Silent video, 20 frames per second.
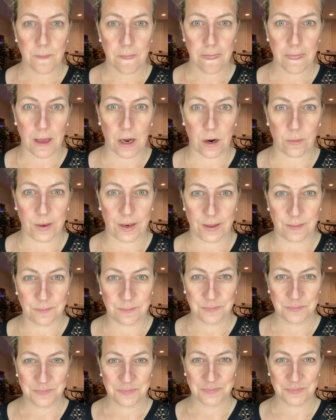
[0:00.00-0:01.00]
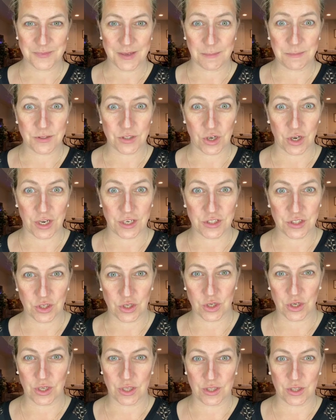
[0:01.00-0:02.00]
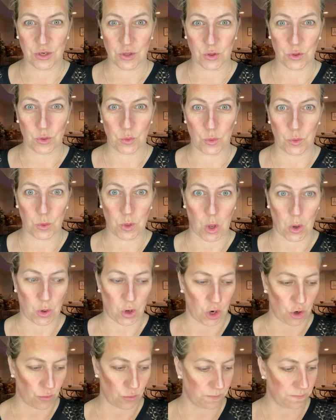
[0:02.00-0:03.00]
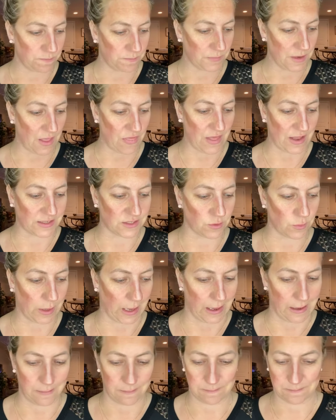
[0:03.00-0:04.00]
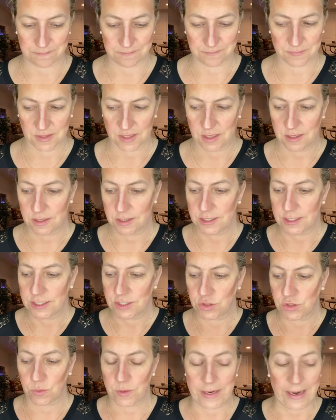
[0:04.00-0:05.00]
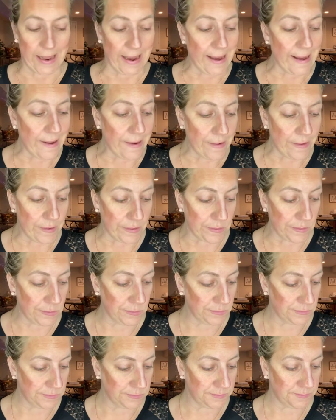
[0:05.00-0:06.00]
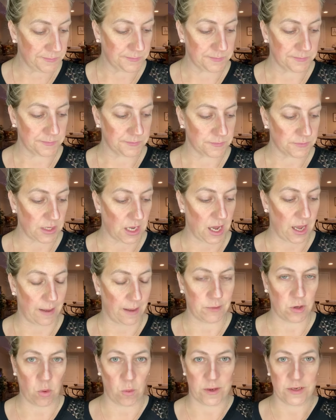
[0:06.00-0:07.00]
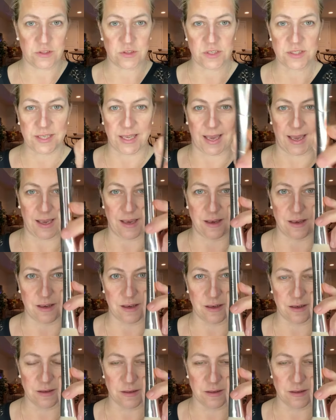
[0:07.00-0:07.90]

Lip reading: All right. I'm starting to look a little cuckoo loco, and that's okay. So now I'm going to take